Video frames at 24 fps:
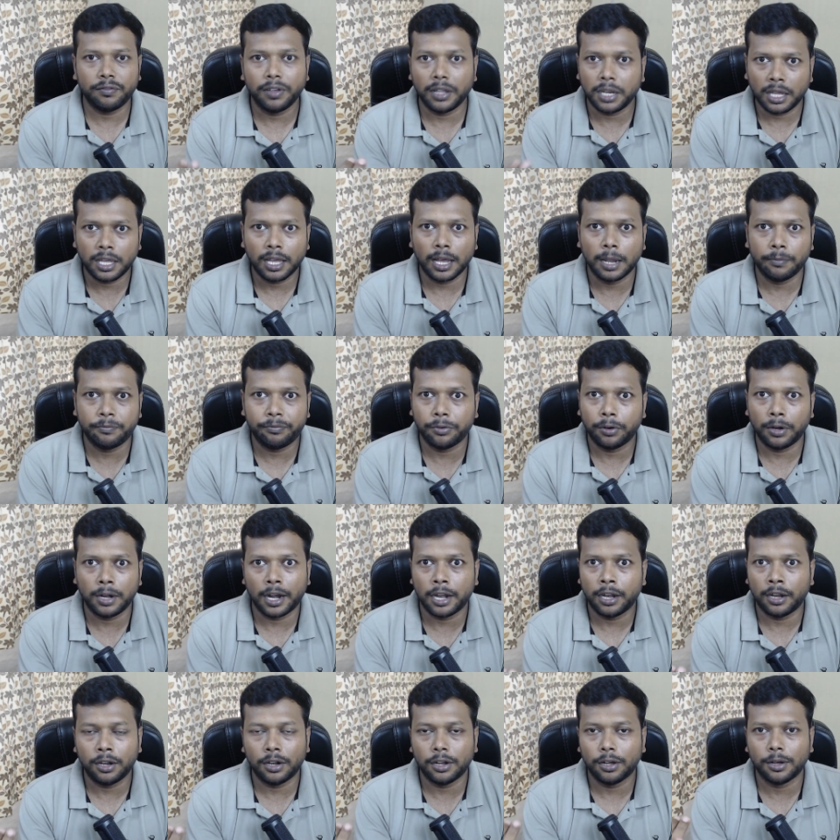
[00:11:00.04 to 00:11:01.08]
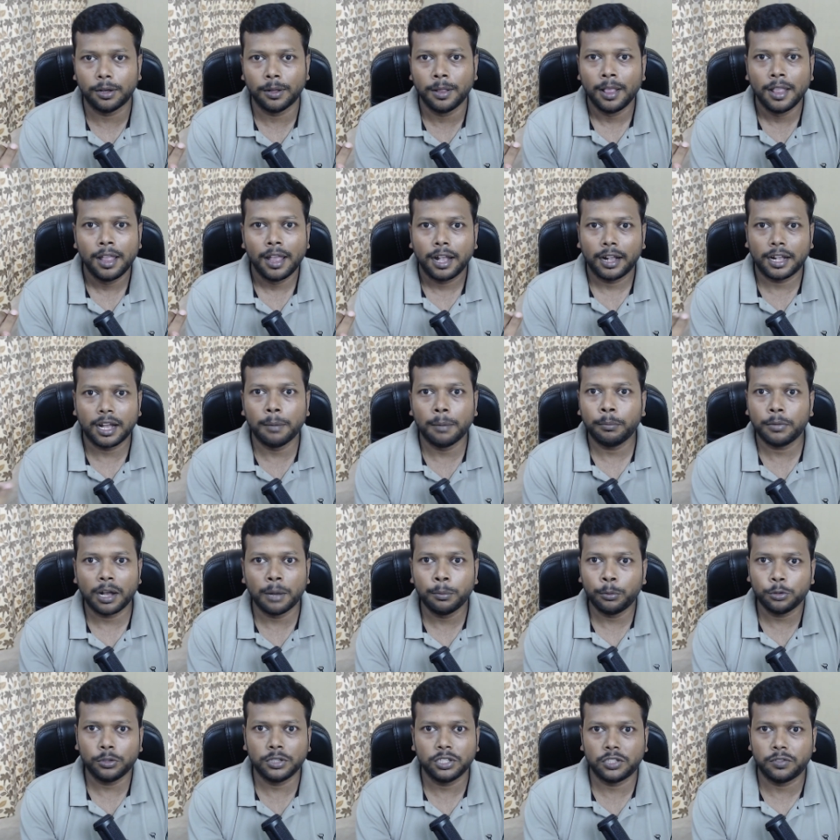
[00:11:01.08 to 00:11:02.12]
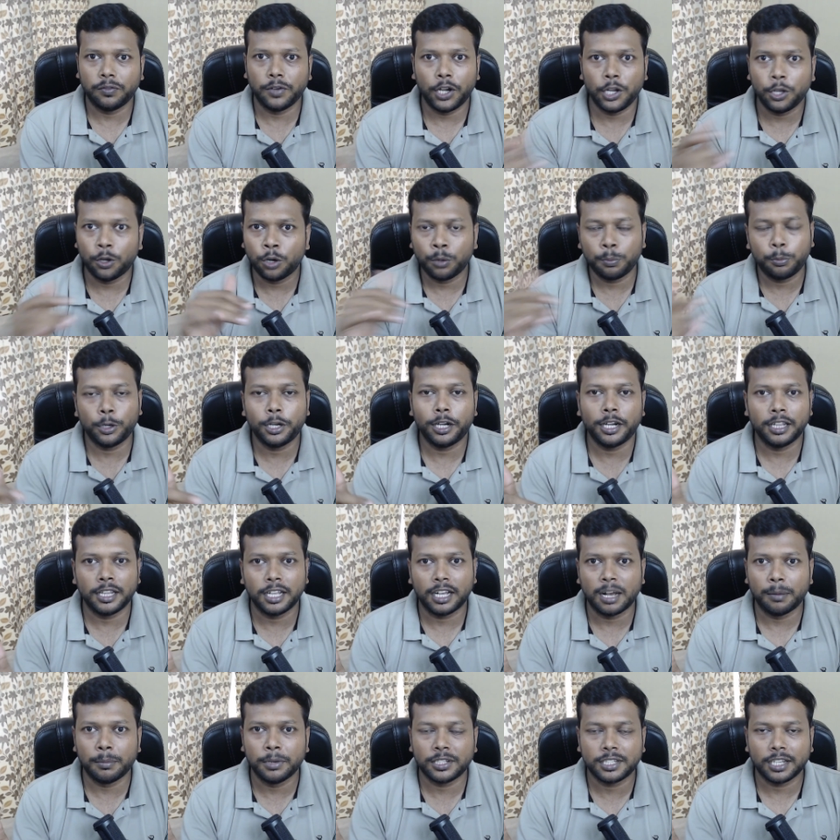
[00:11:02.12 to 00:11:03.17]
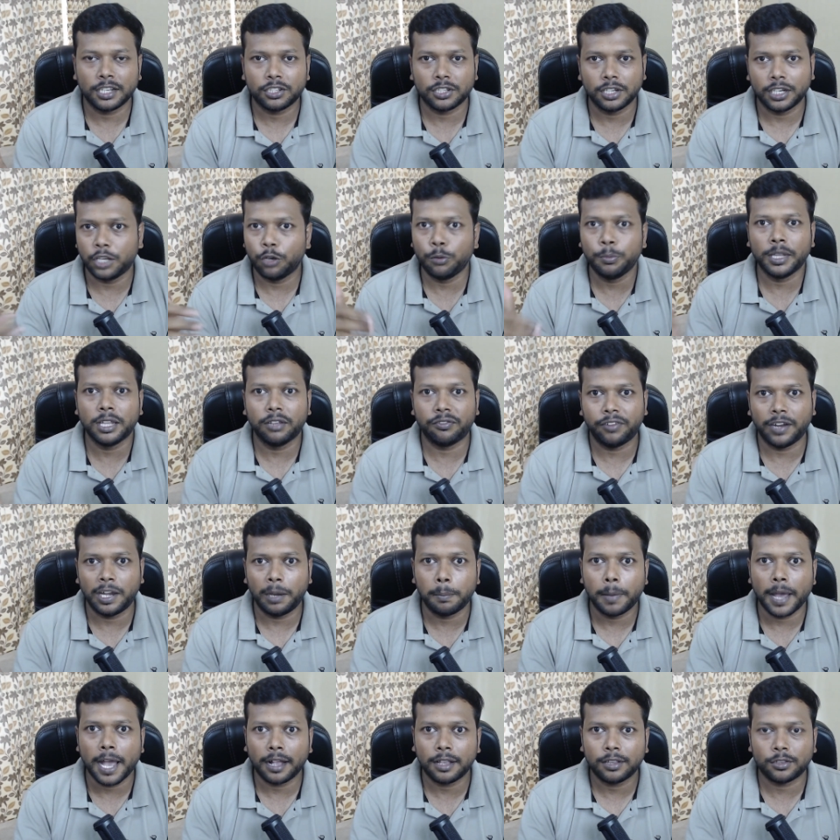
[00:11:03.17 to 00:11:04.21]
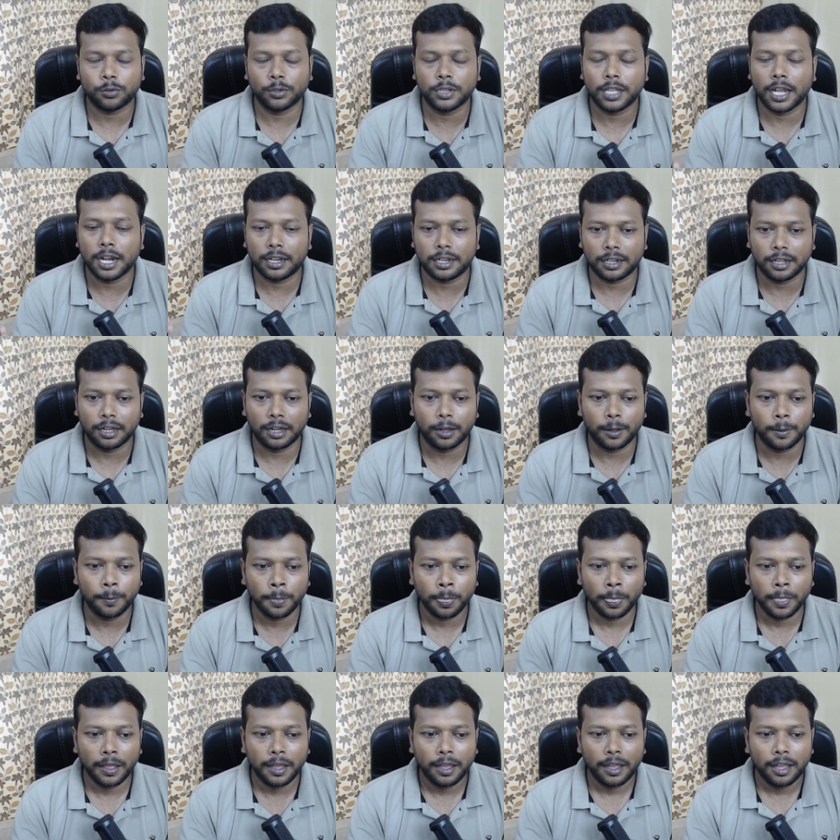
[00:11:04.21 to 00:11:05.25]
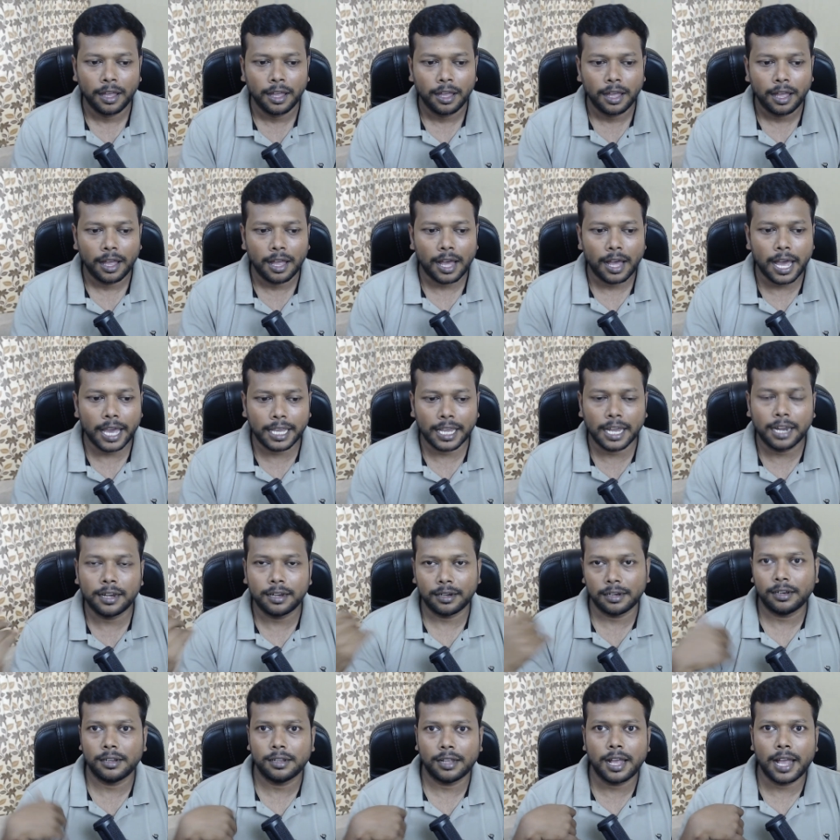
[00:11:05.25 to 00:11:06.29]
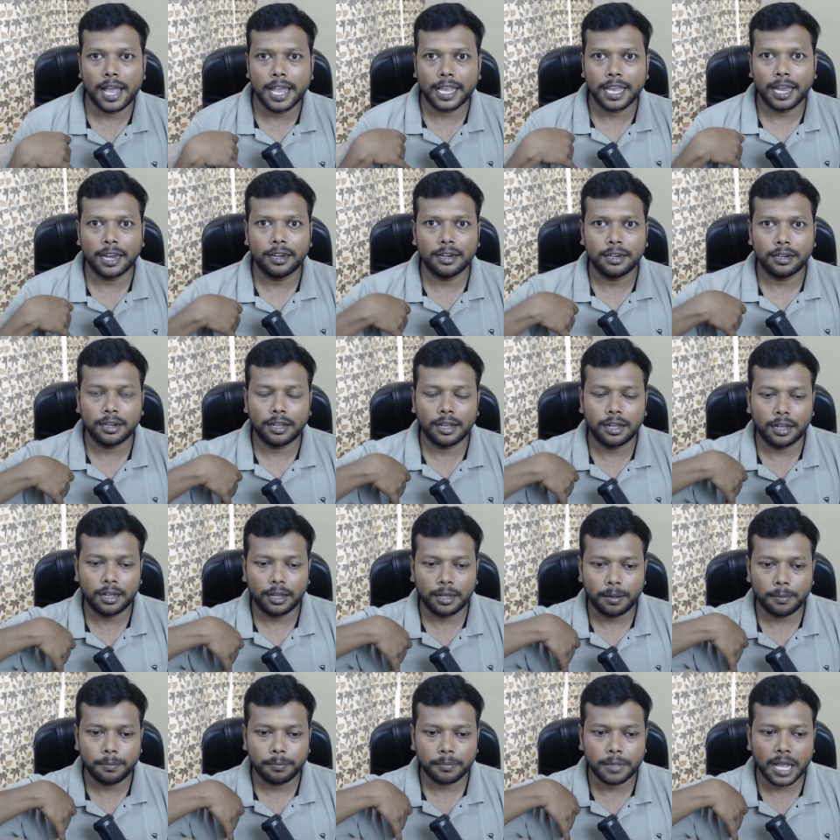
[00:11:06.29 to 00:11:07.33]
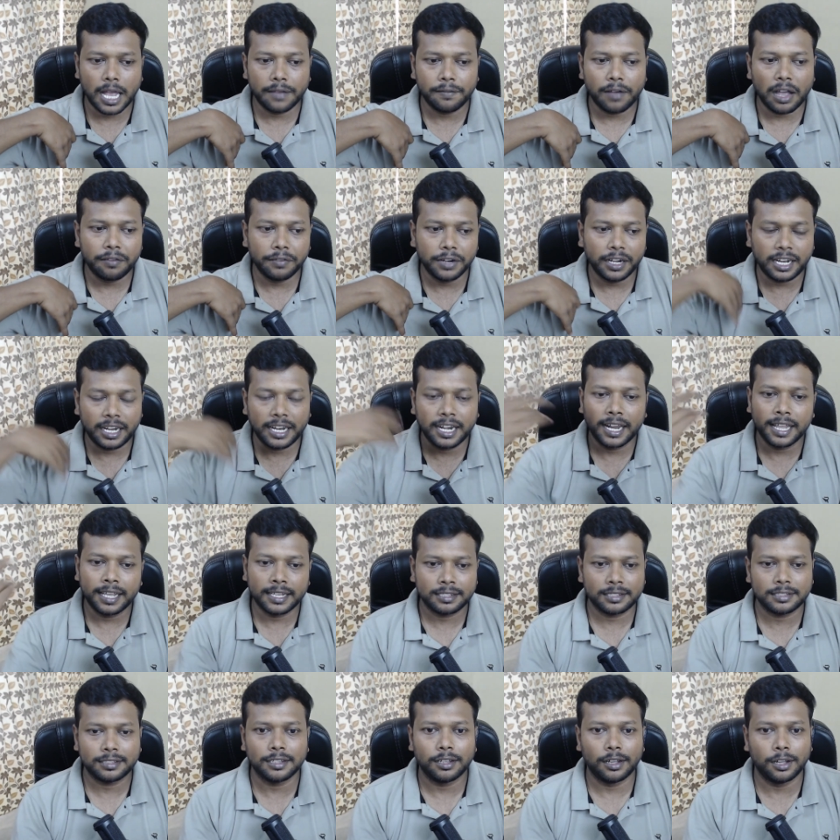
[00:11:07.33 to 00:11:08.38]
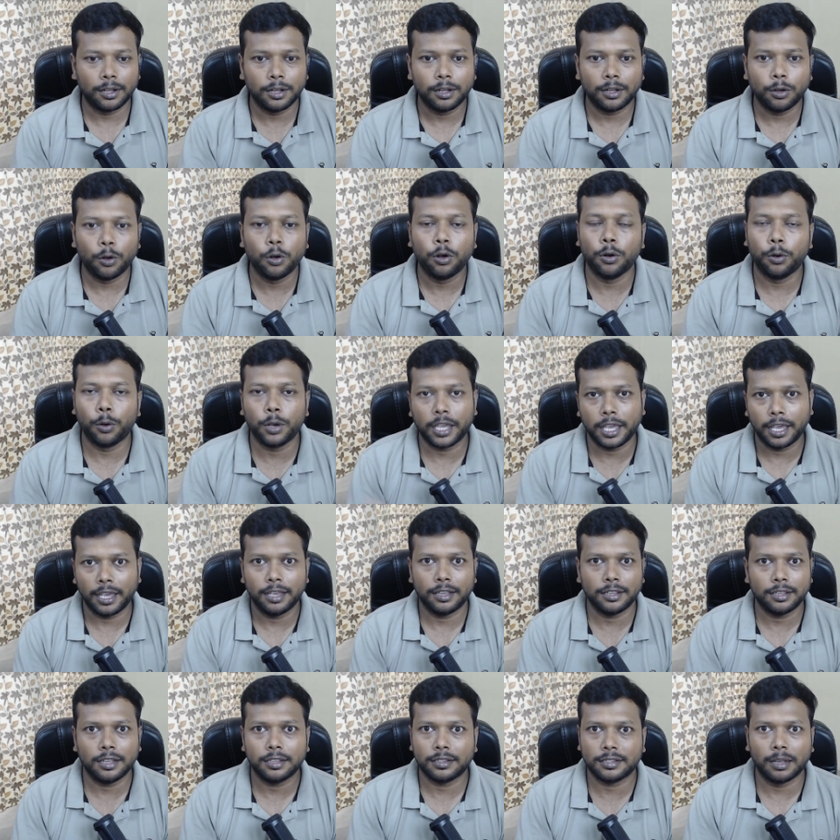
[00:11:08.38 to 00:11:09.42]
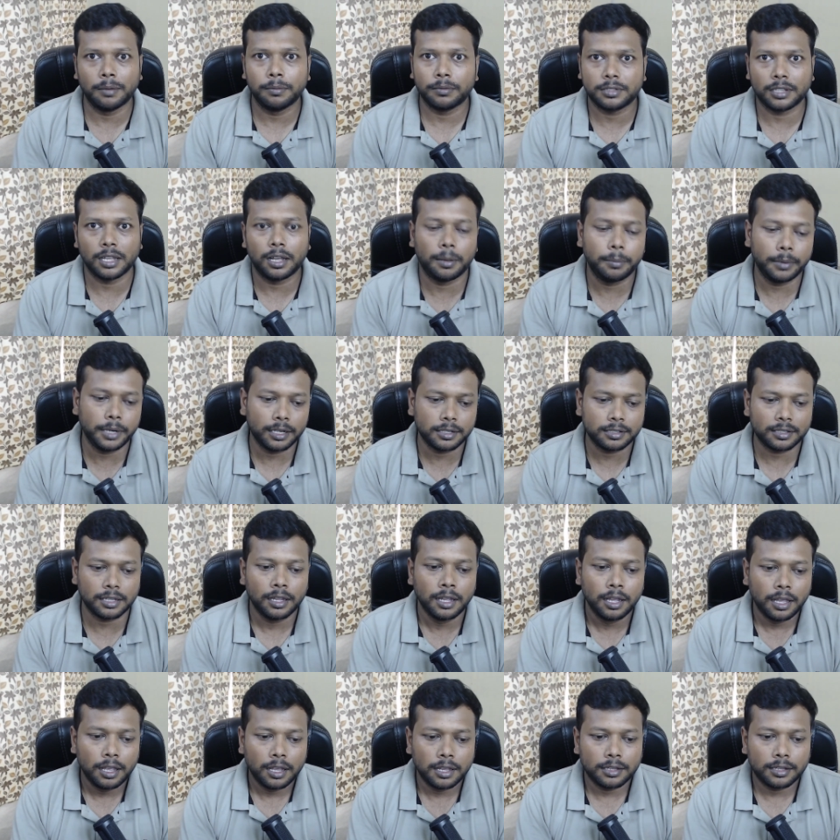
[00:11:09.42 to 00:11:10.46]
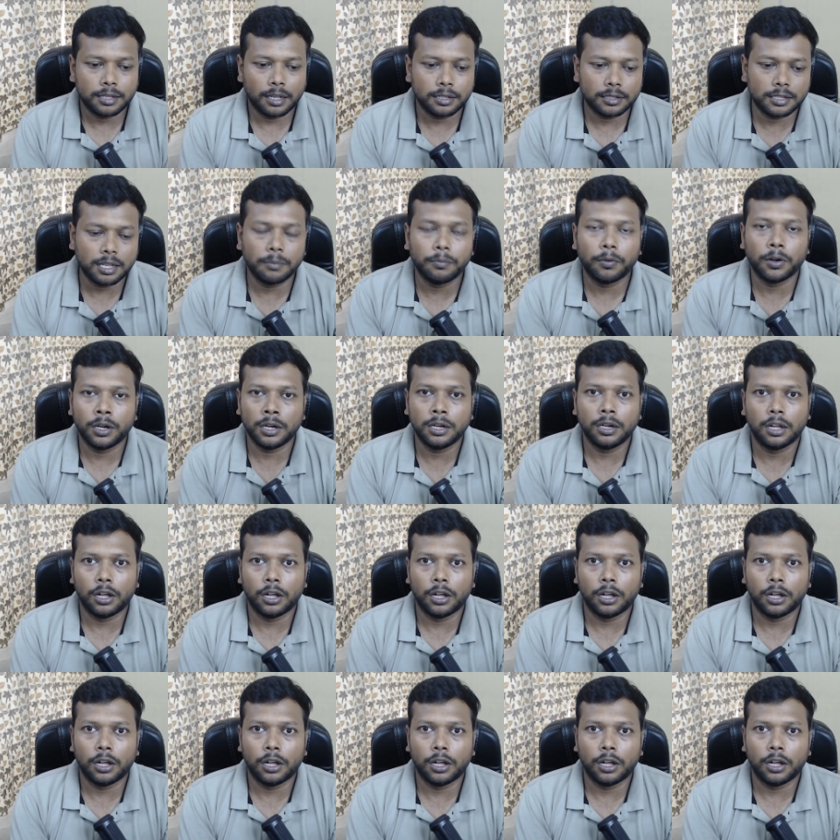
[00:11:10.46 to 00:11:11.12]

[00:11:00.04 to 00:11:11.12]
very helpful, and uh, come come to this video and put it in the comment section. Give me the feedback so that I can I can I, I will realize oh, okay some, some, I mean someone